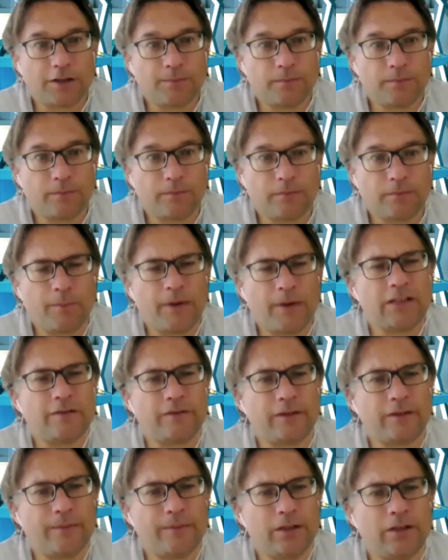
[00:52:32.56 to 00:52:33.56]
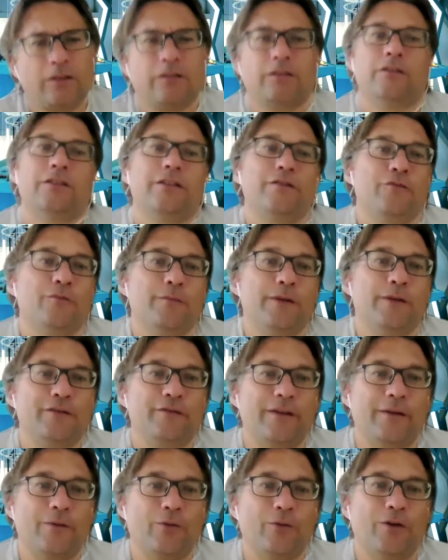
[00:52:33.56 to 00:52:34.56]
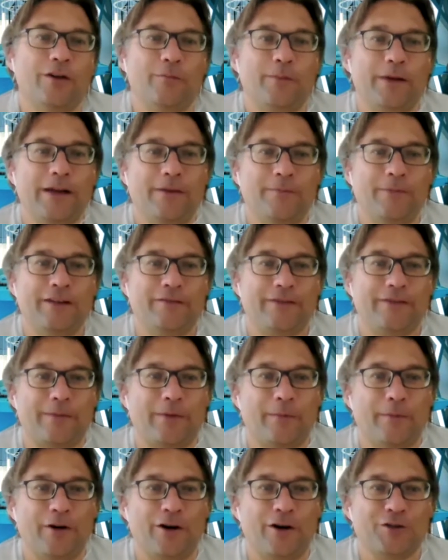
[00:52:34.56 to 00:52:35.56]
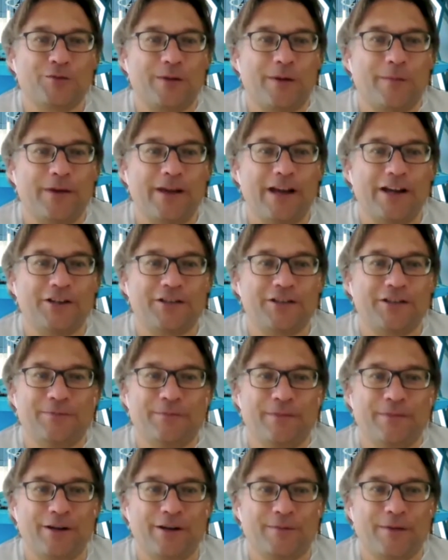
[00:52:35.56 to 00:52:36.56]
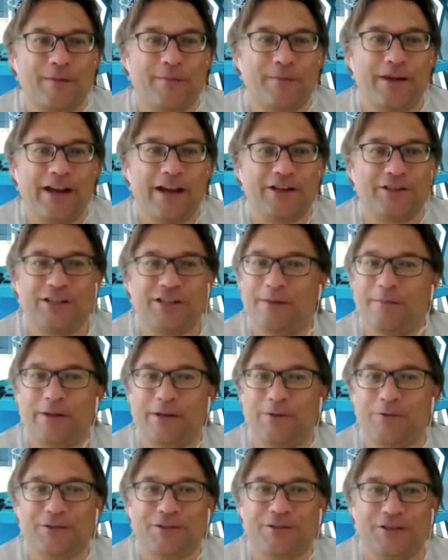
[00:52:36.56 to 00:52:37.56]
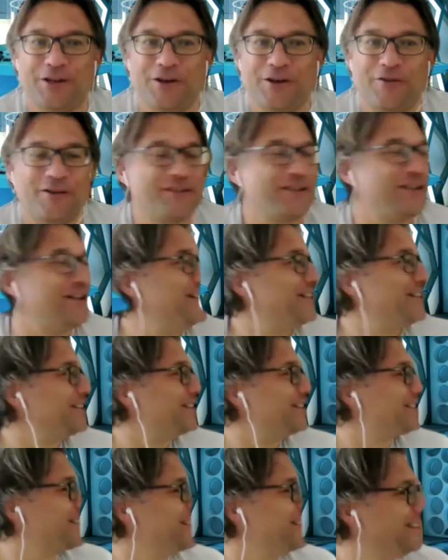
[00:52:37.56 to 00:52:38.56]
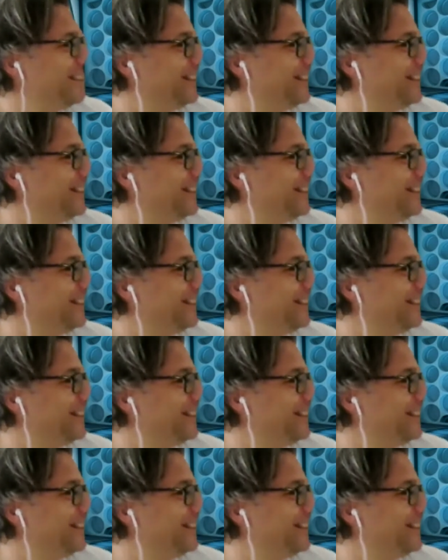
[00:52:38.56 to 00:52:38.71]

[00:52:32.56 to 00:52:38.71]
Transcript: Yeah, my Peter Fleming, oh no, different Peter Fleming. One, Peter, Peter Fleming marked my PhD, marked my PhD, but uh, he wasn't a neuroscientist.